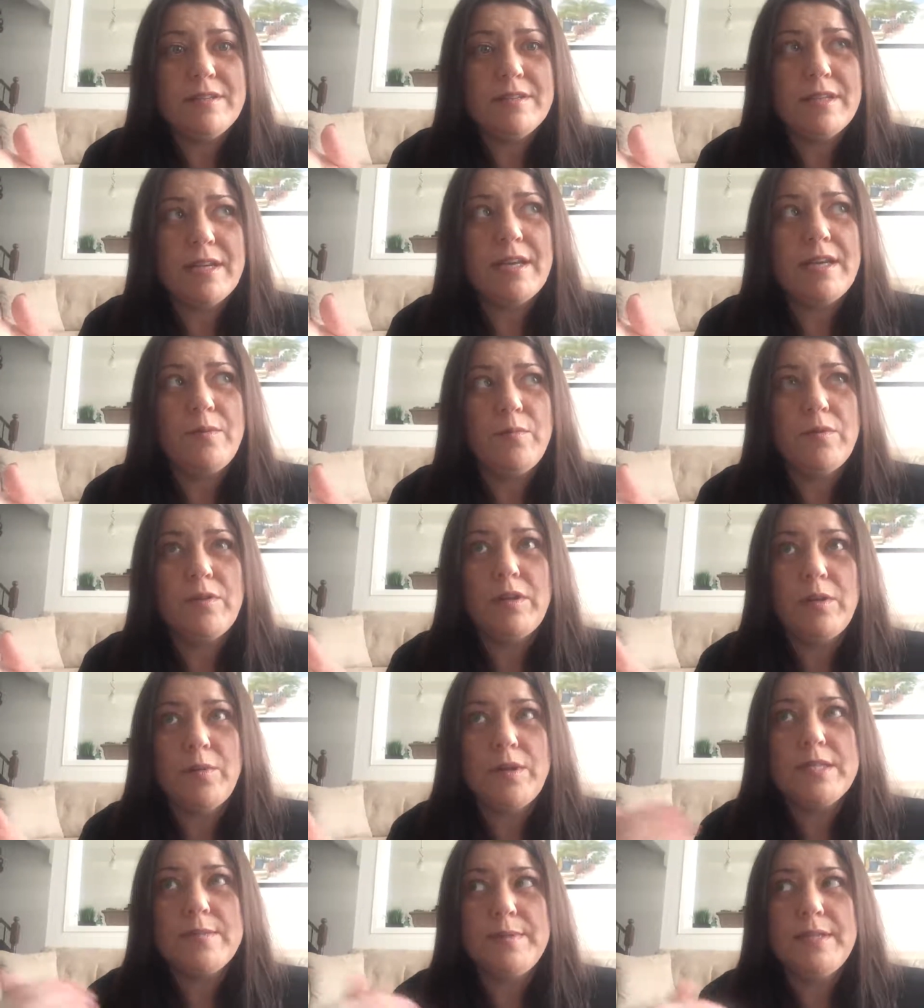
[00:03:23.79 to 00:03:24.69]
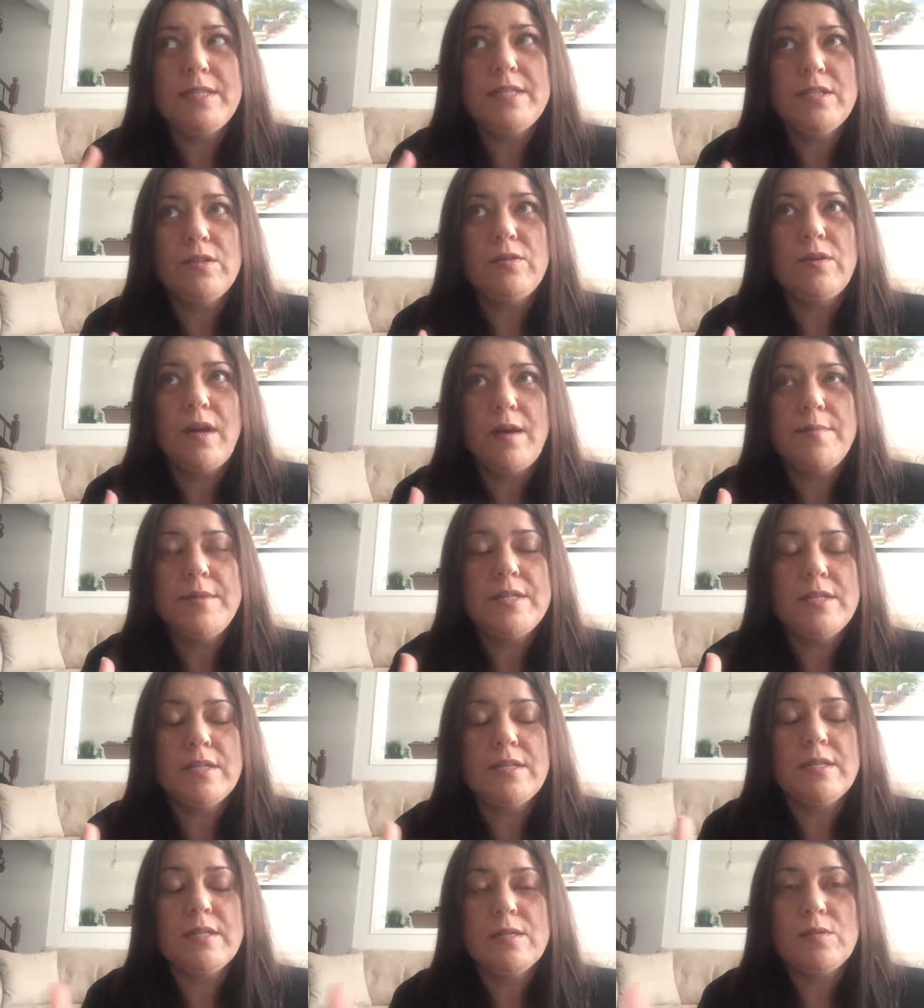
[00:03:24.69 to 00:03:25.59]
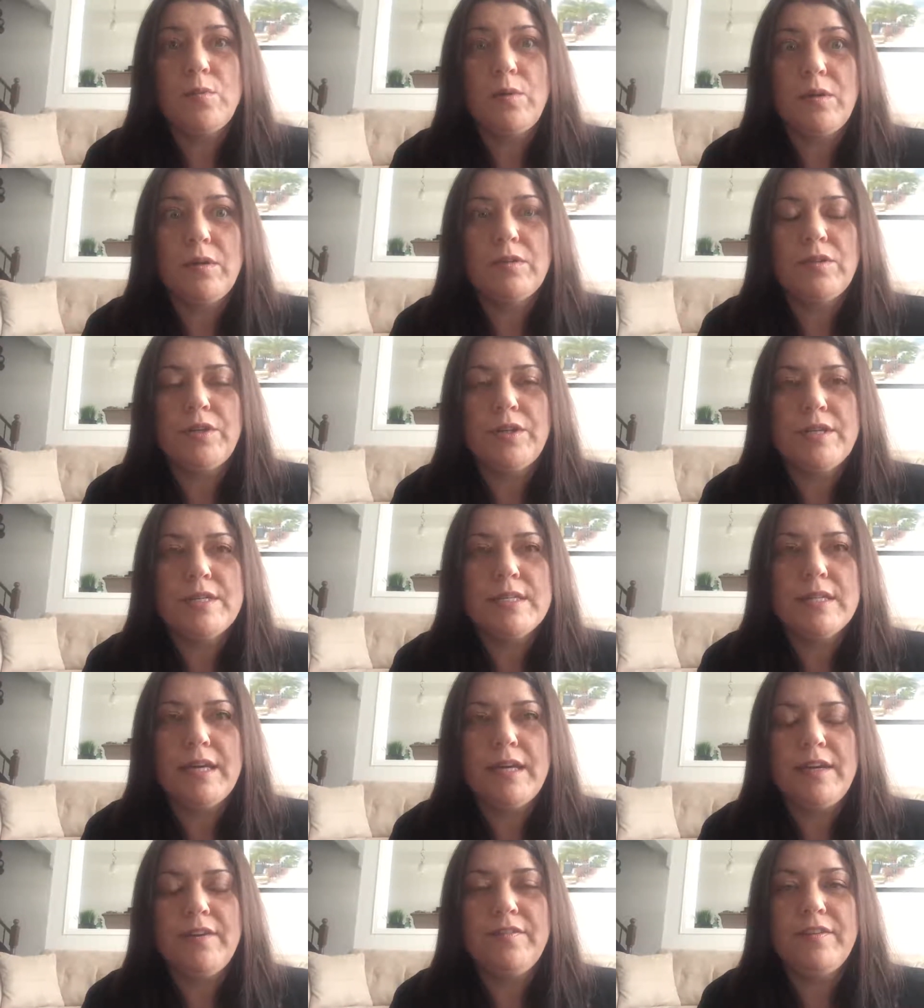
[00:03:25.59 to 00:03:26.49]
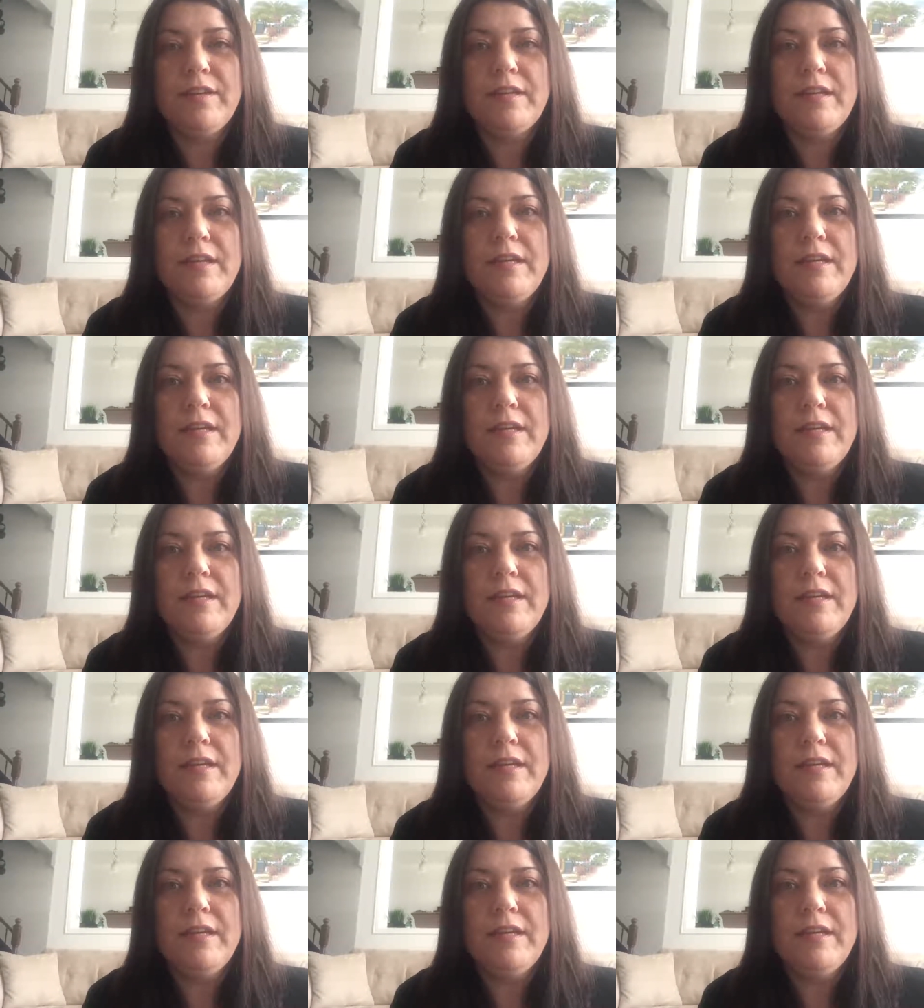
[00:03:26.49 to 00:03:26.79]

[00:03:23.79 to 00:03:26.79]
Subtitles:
Like, he really wants me to come into his world or his life, and